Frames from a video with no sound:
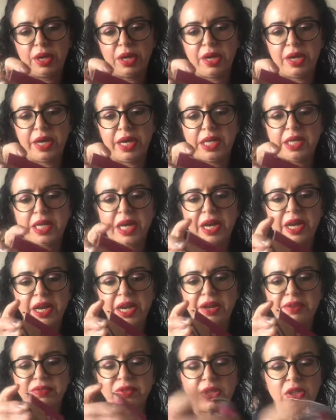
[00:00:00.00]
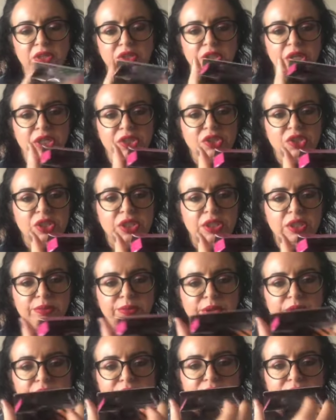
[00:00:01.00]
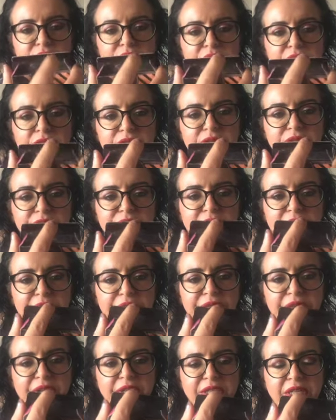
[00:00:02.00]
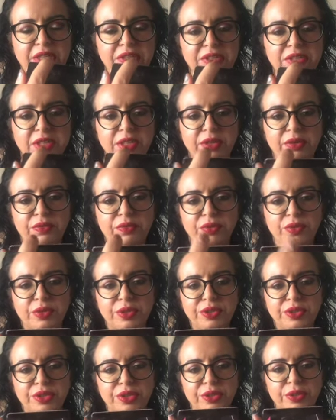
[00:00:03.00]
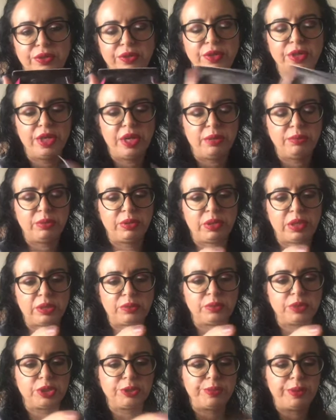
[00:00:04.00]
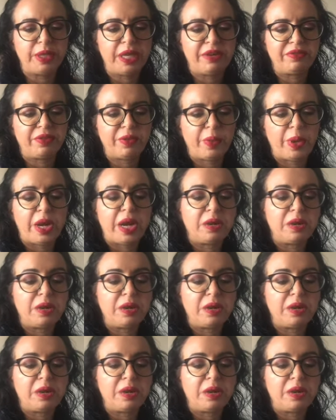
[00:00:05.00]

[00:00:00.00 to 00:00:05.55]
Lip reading: and I have not touched it because it is very, very dusty. Of course, product would spill everywhere.